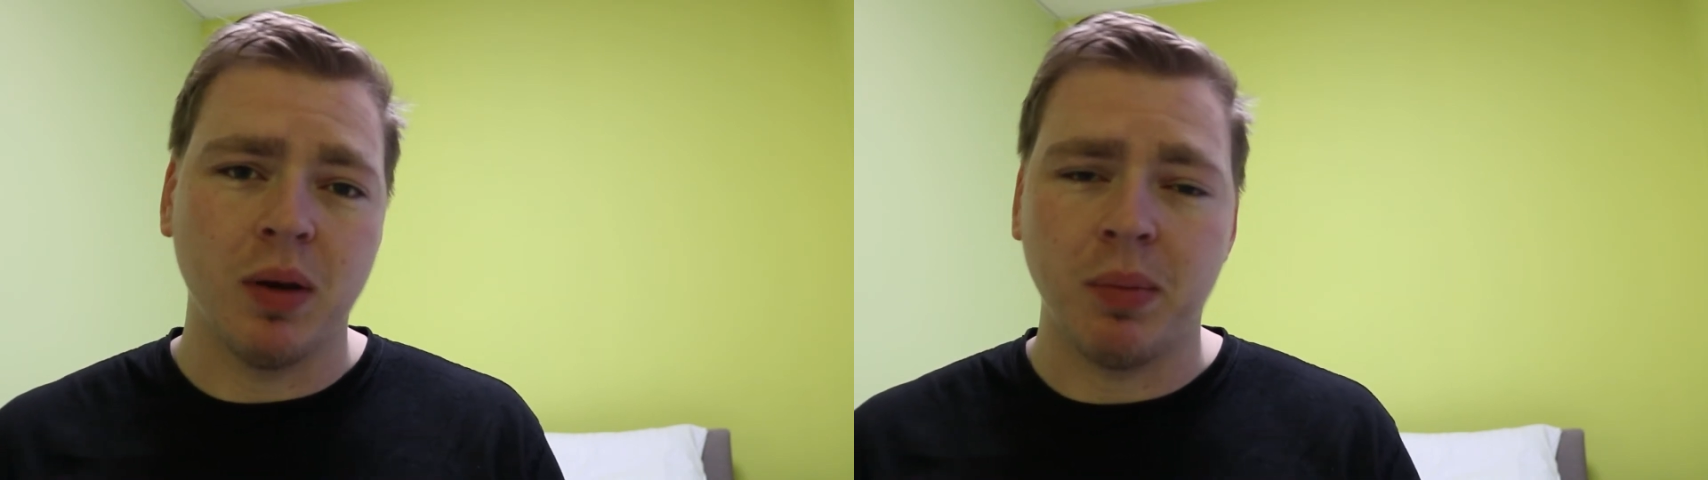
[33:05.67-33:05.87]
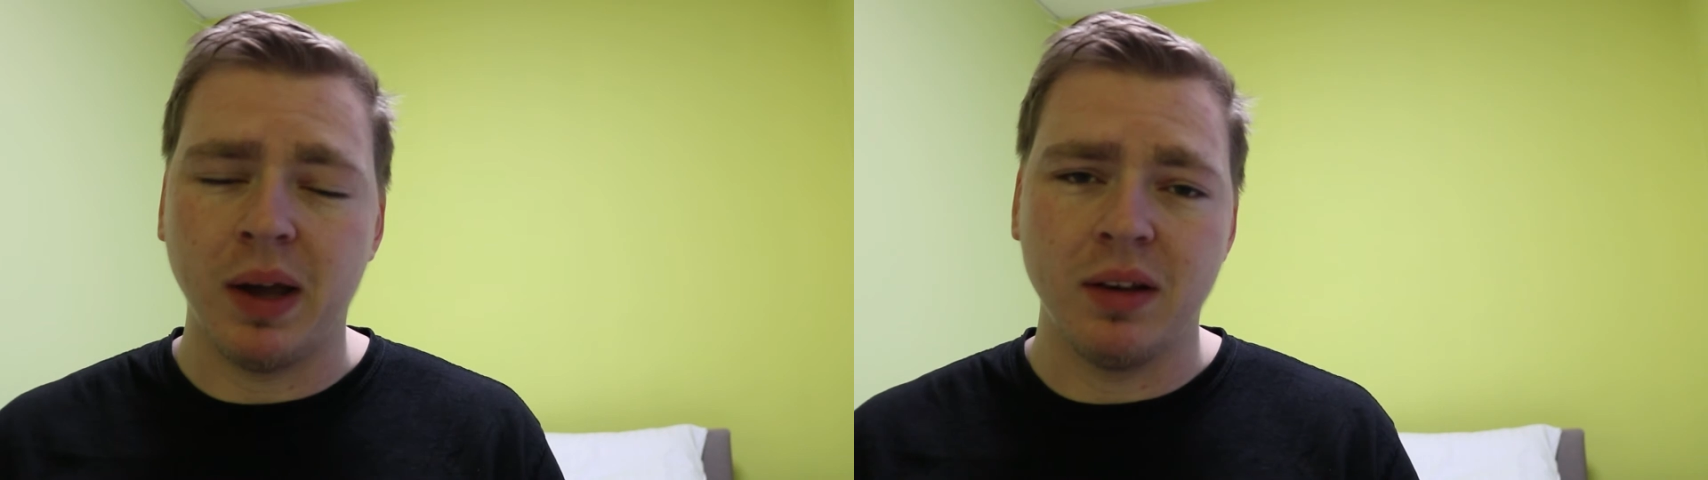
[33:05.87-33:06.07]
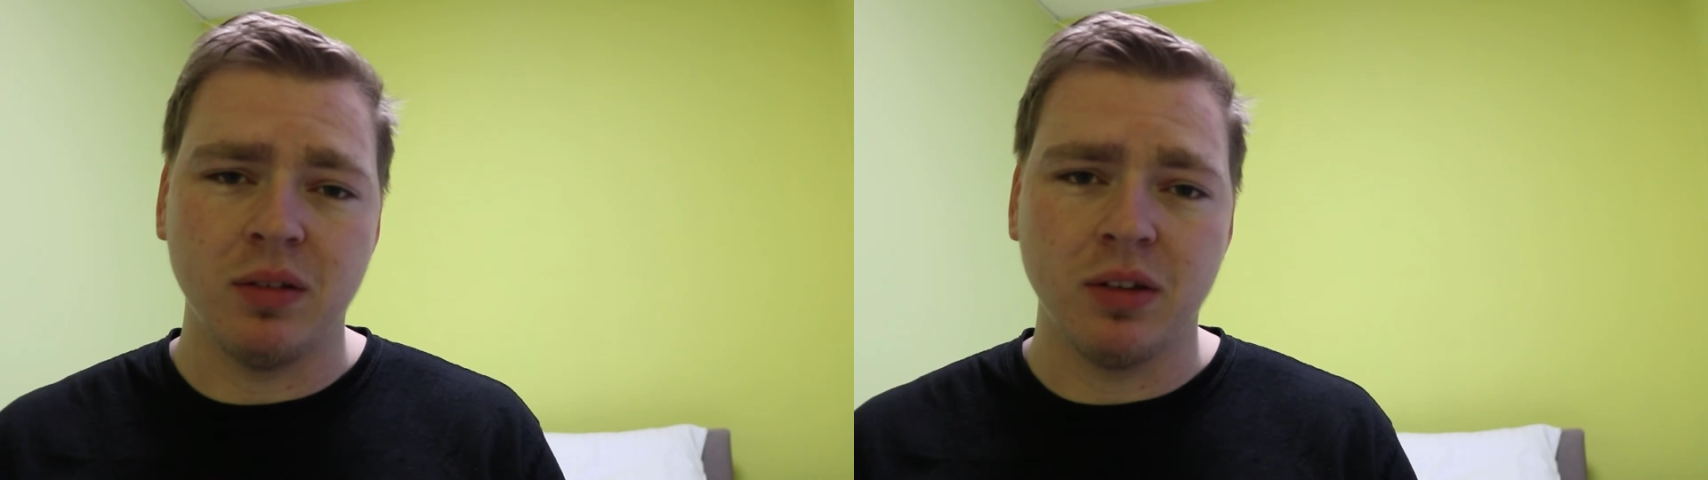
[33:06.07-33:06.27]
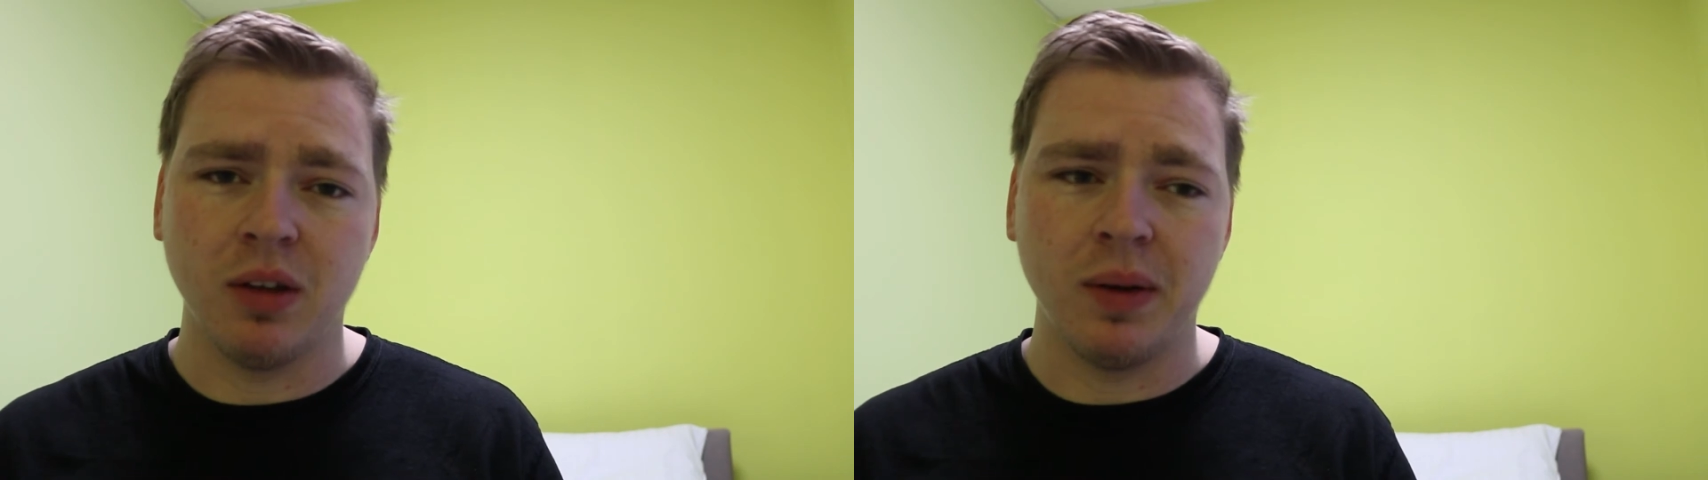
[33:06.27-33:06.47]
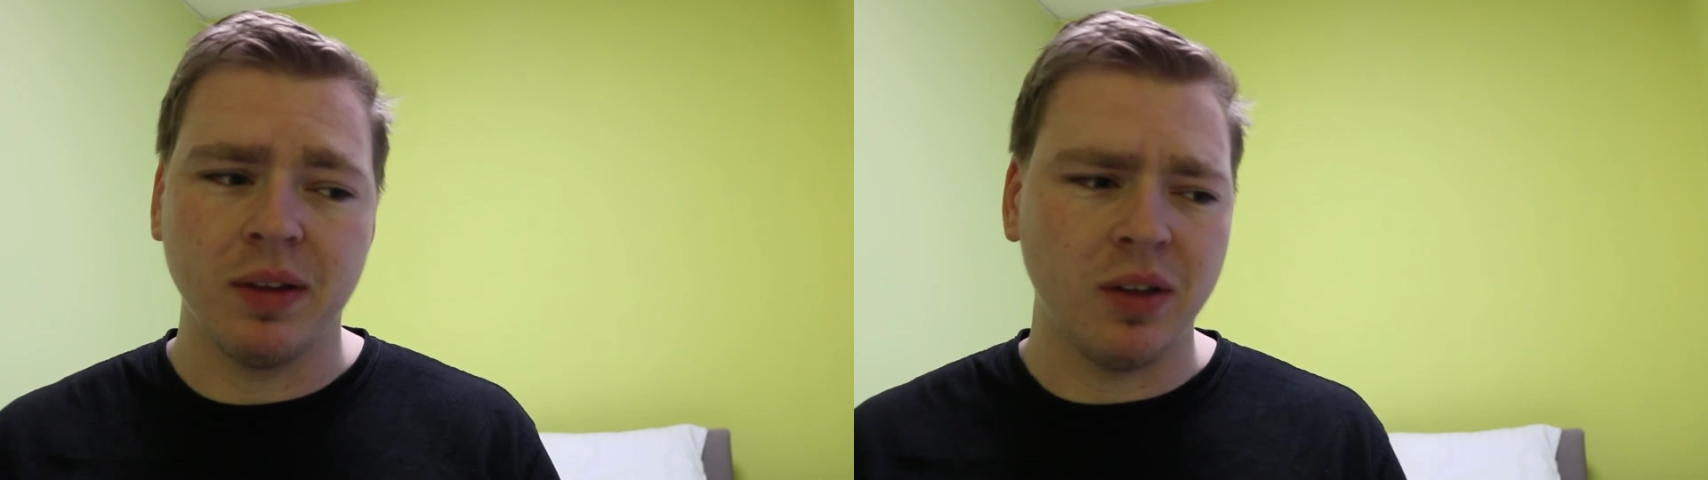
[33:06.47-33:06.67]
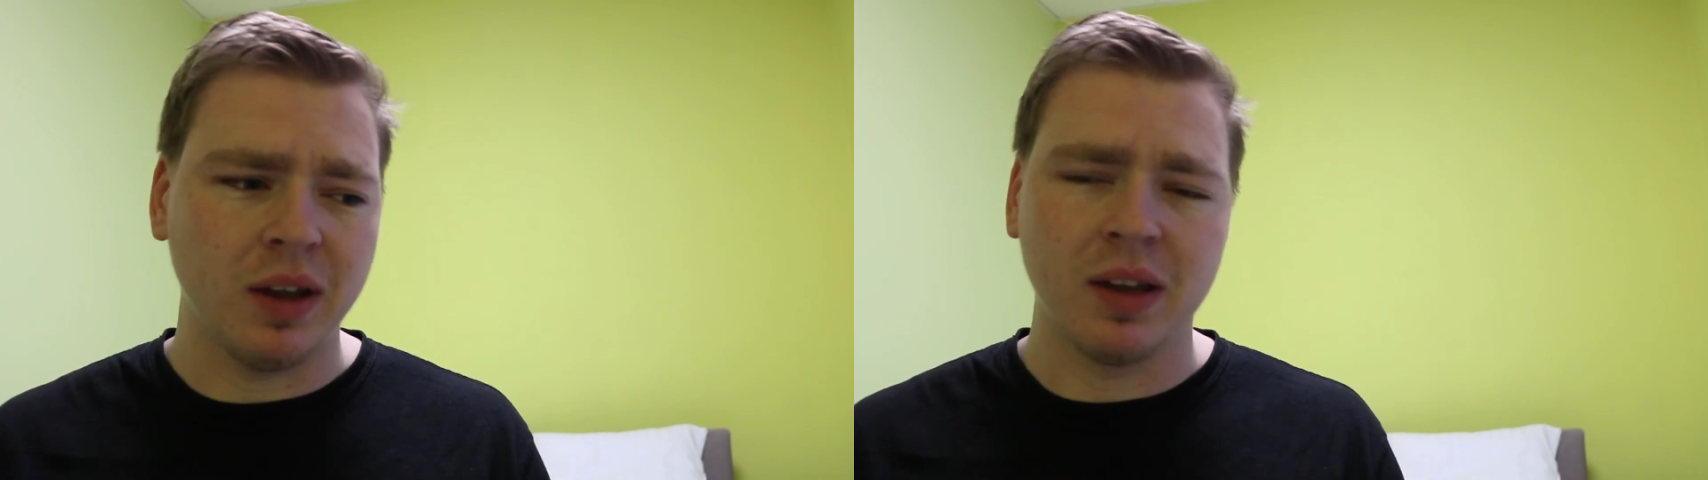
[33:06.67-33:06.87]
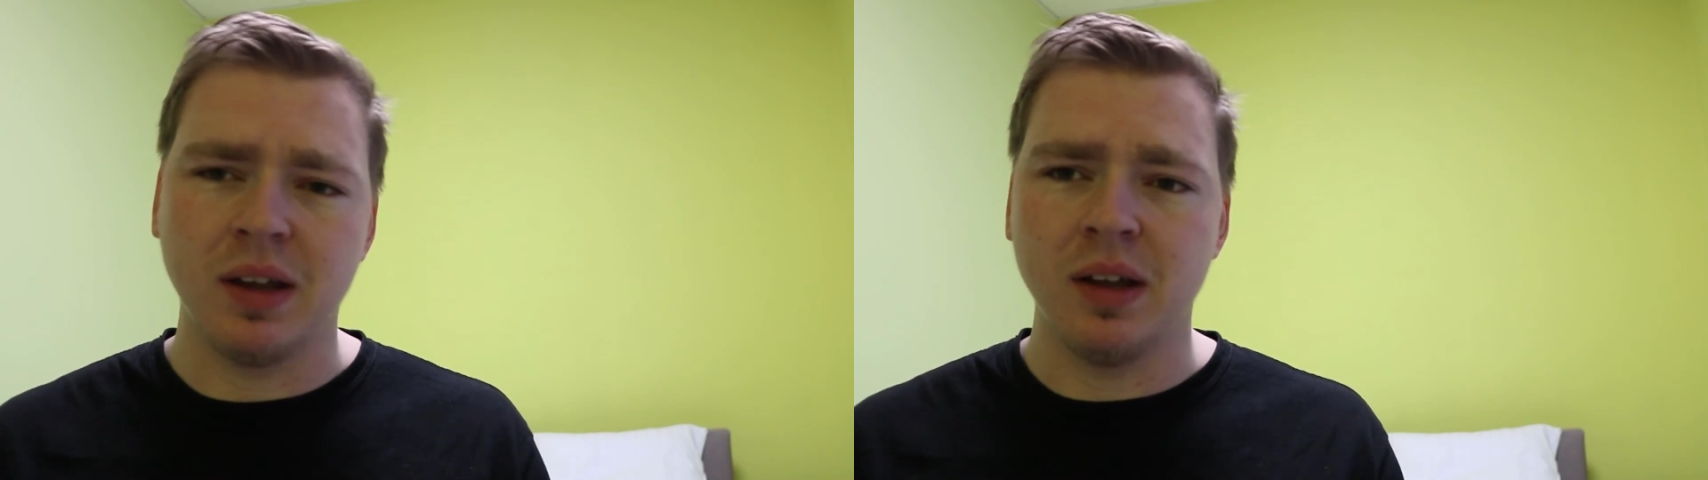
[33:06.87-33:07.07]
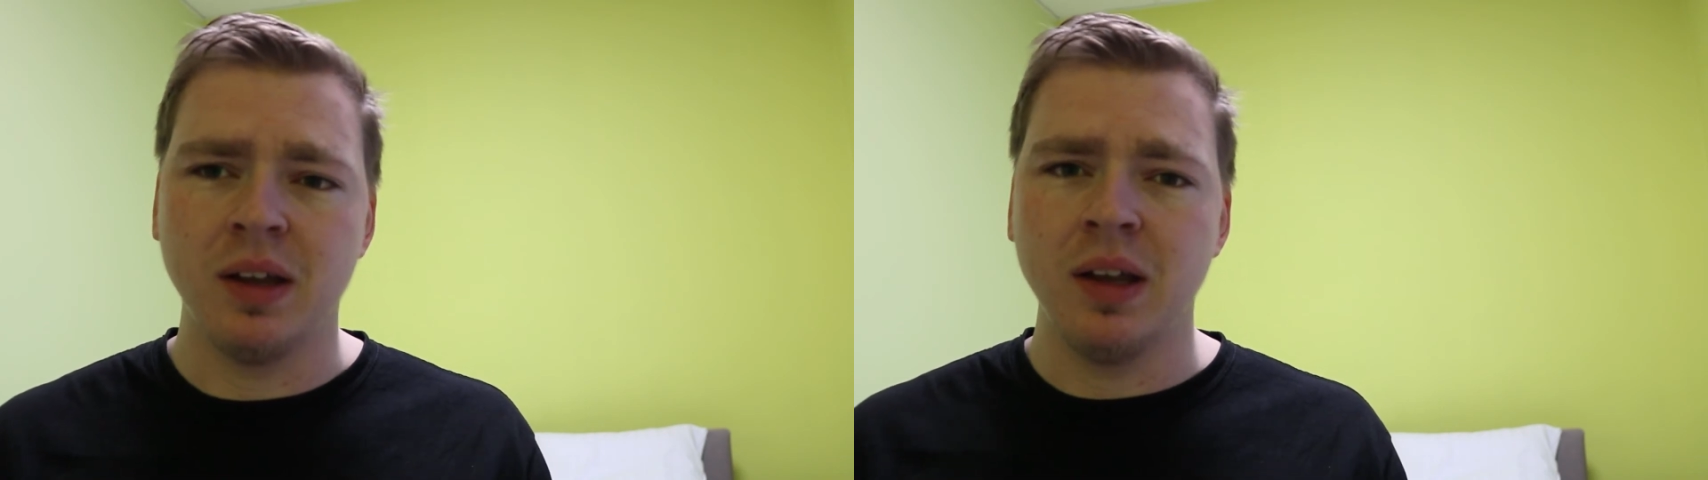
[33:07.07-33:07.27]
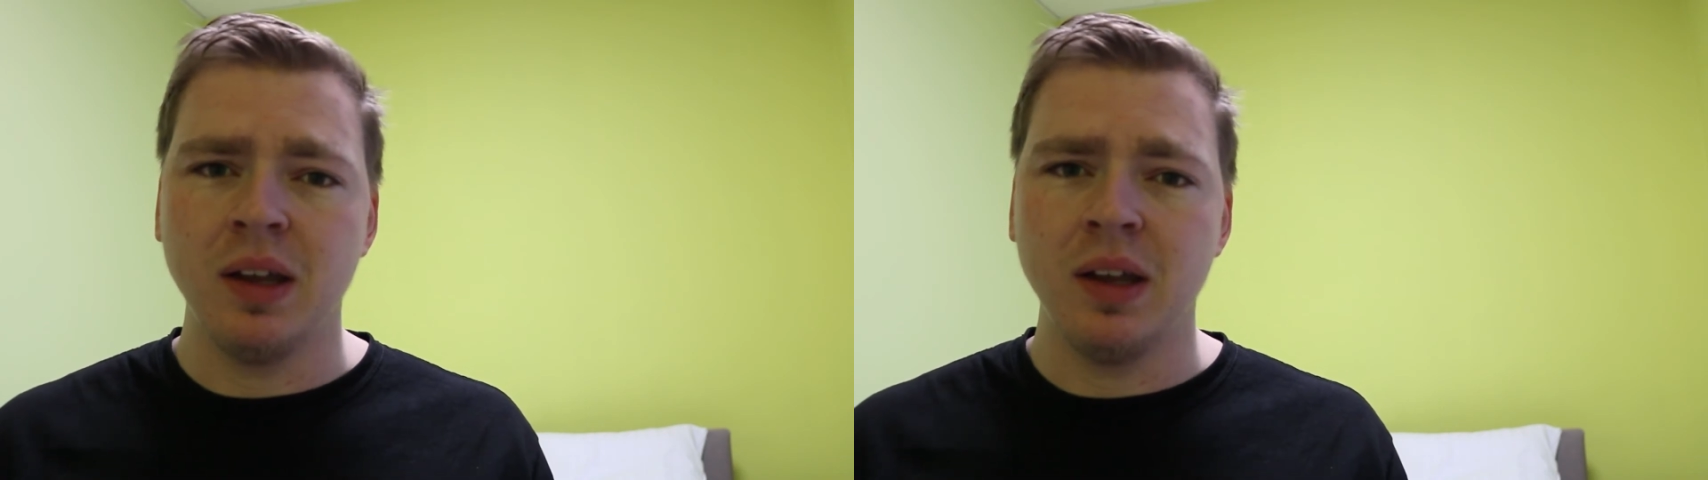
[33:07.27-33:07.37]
per pint, so it's like a